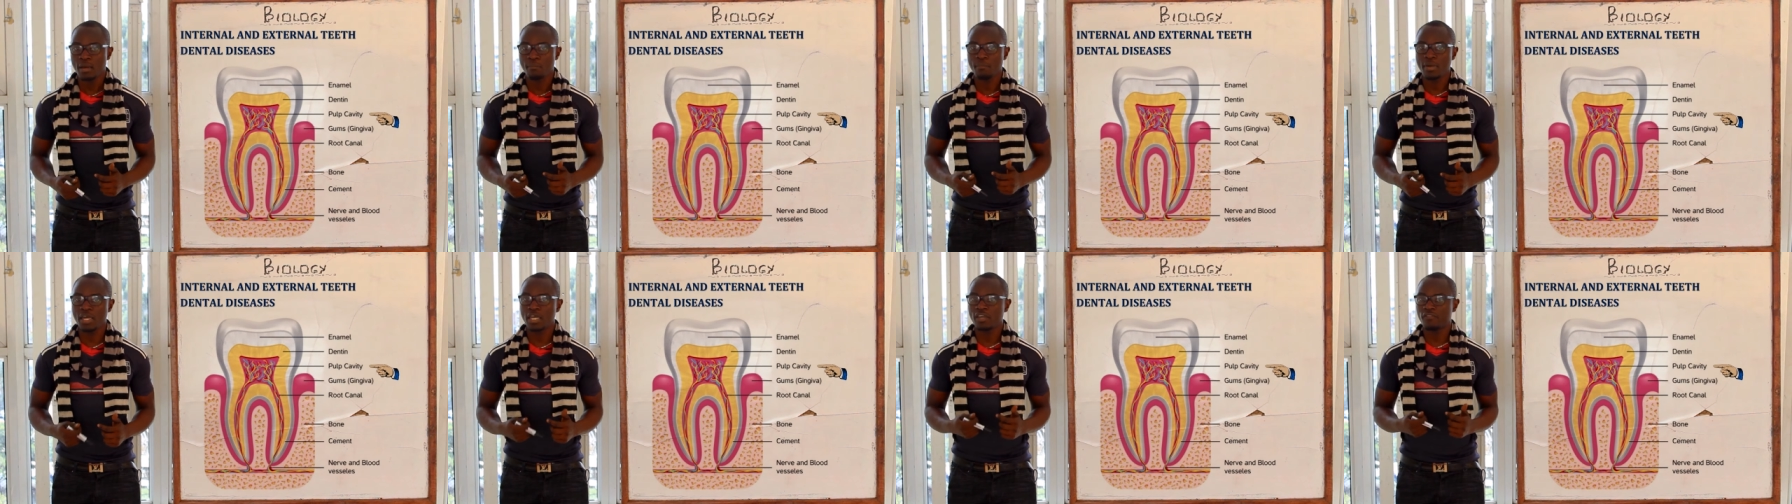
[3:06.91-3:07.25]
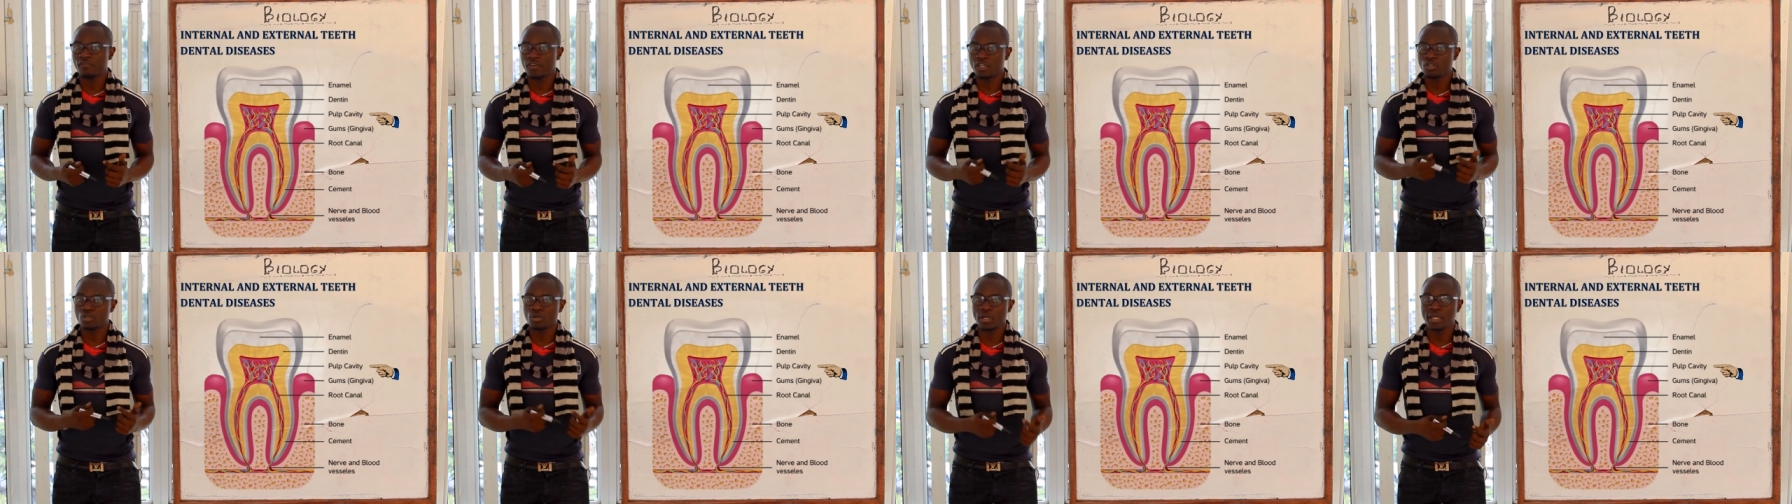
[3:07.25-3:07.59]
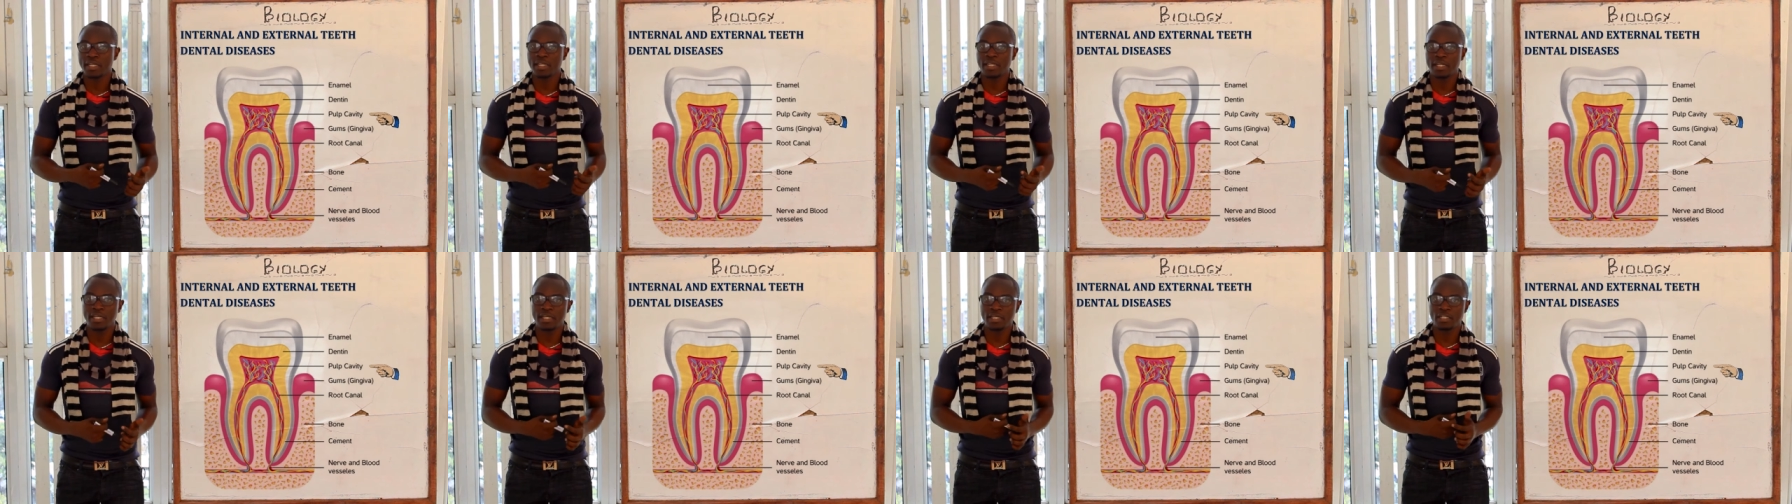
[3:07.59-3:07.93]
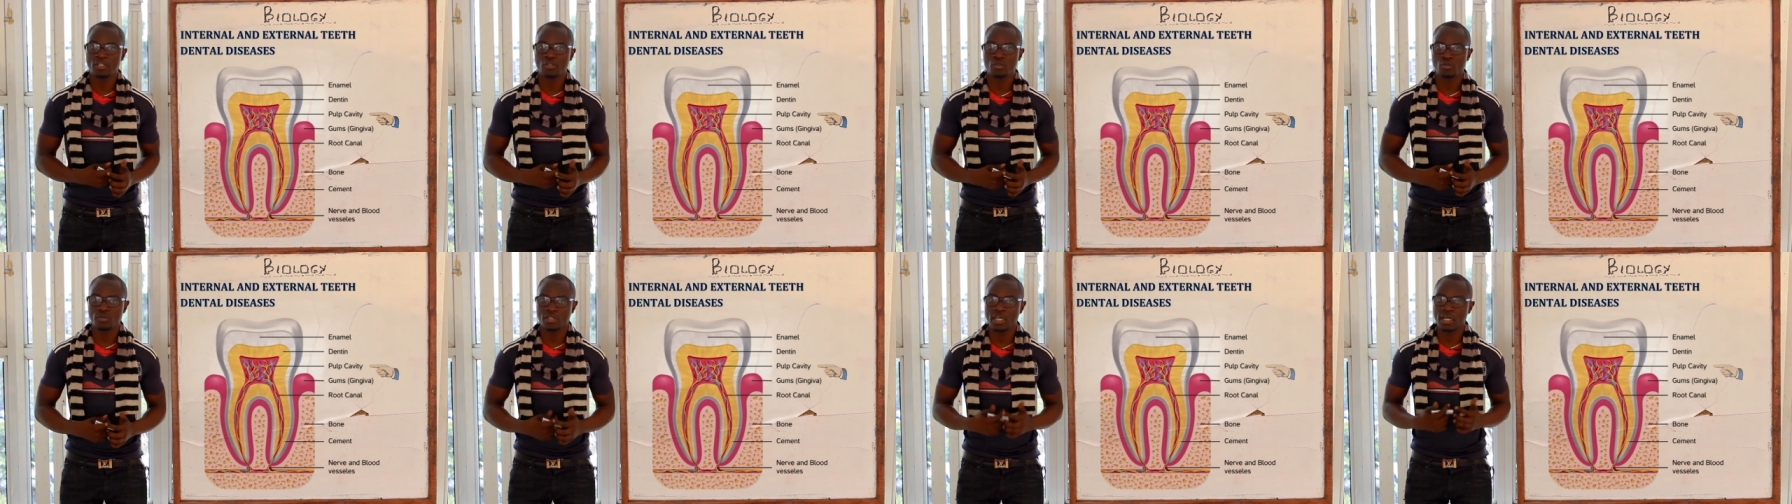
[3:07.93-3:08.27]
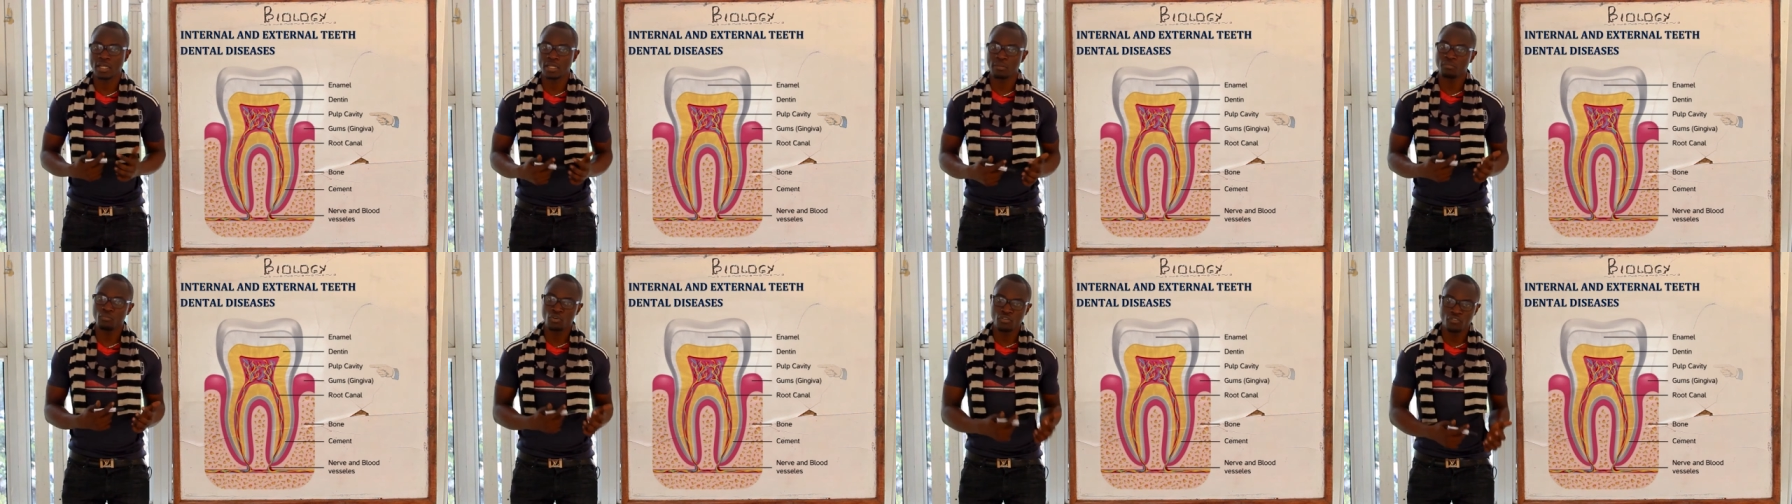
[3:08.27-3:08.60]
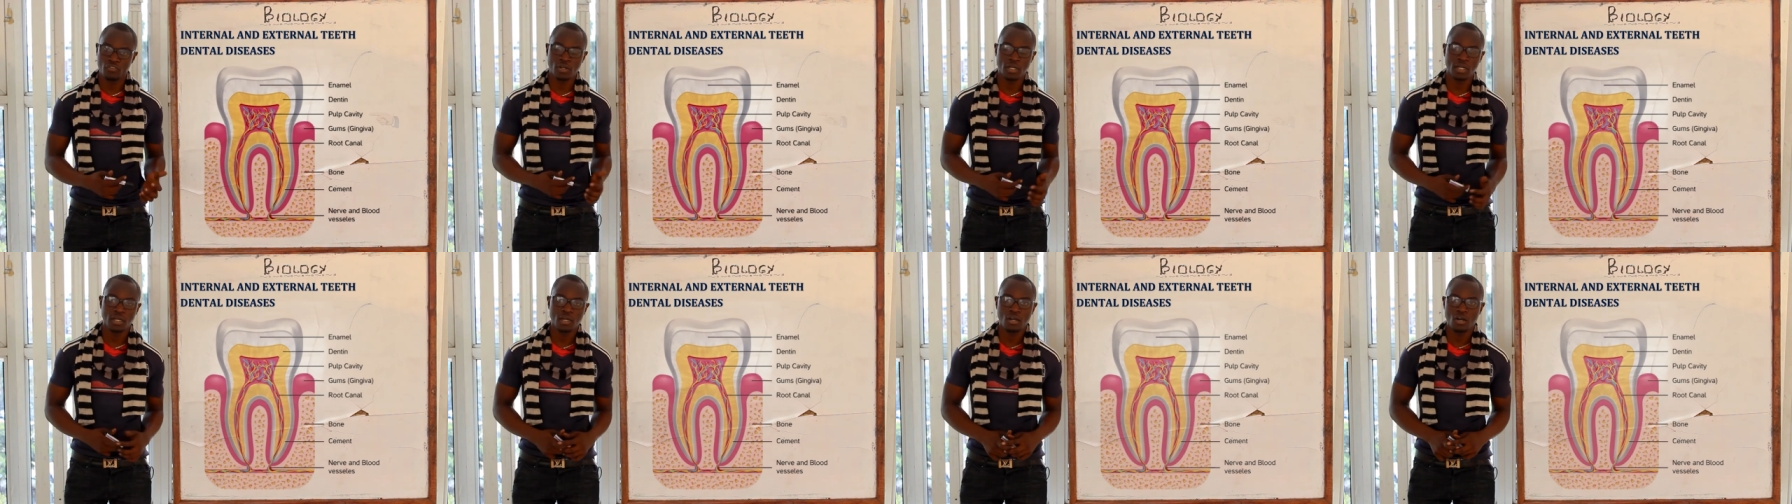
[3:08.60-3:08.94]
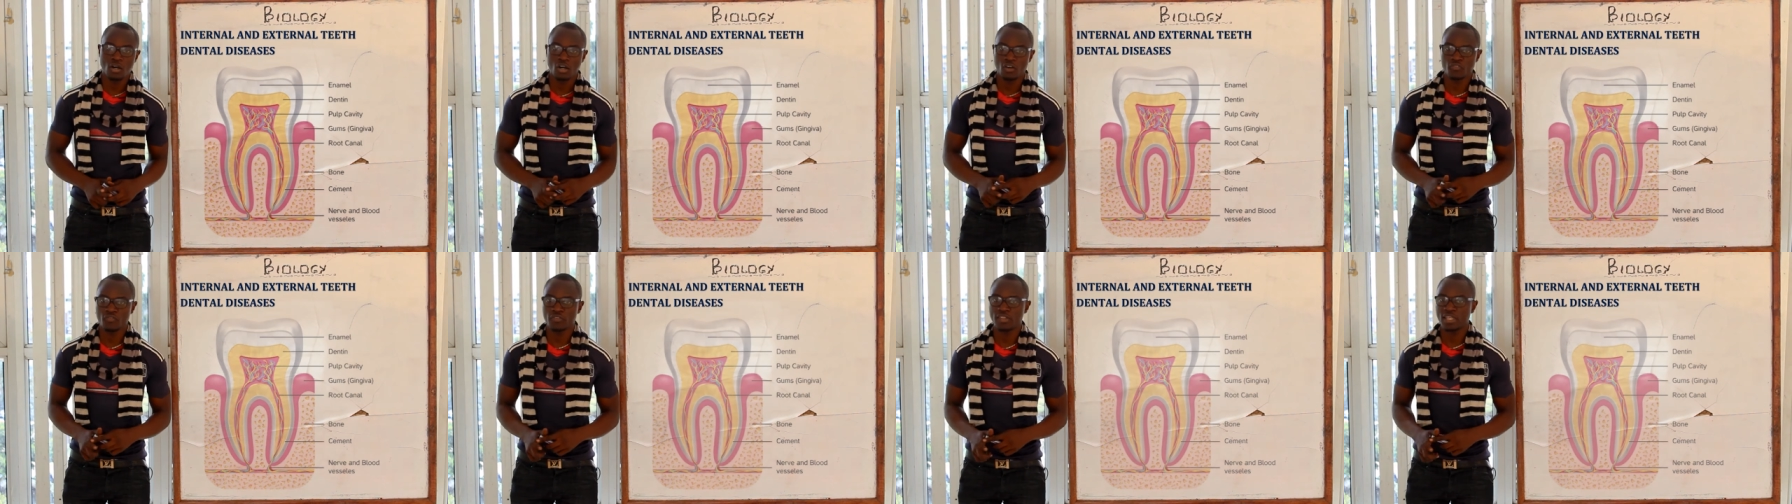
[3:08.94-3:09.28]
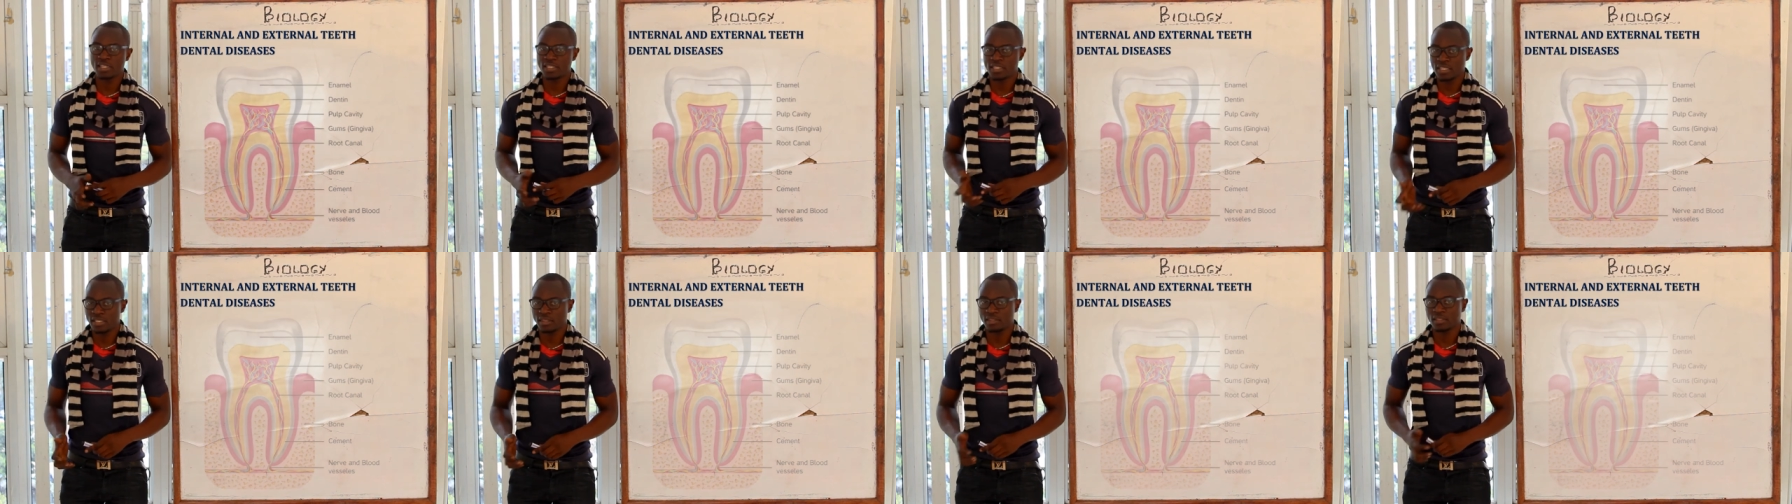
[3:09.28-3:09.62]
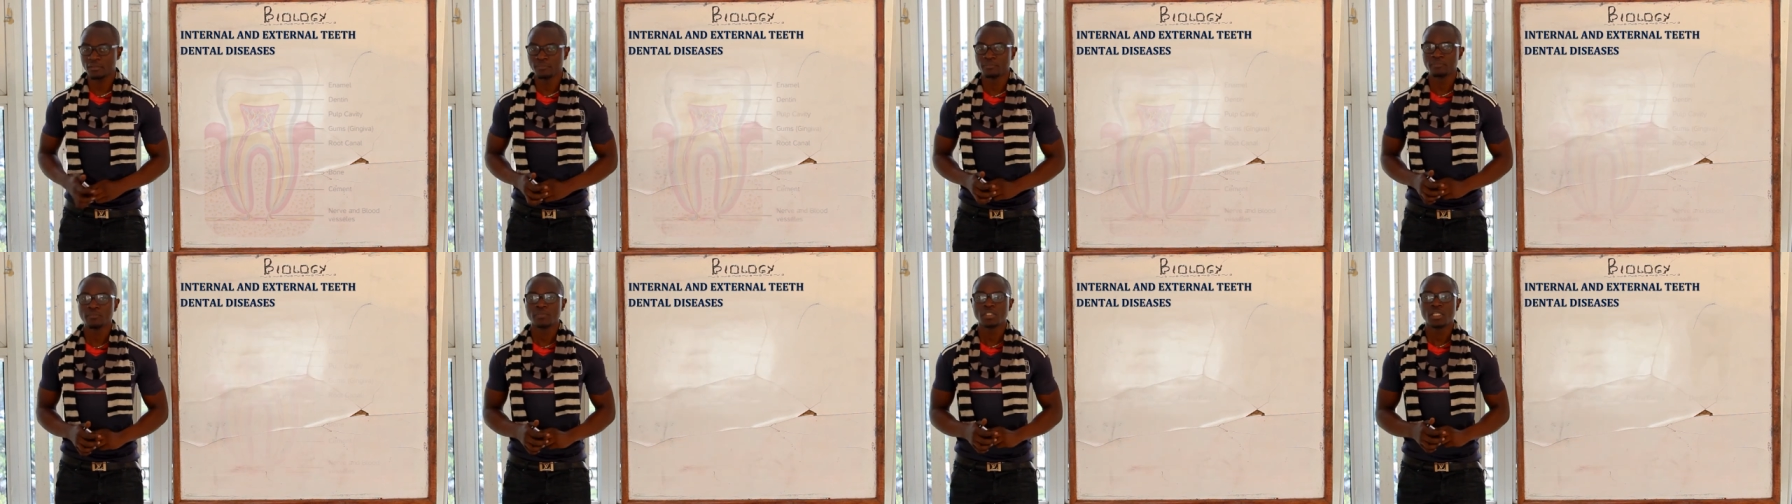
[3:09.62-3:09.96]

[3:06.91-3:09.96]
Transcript: may eventually lead to the removal of the teeth.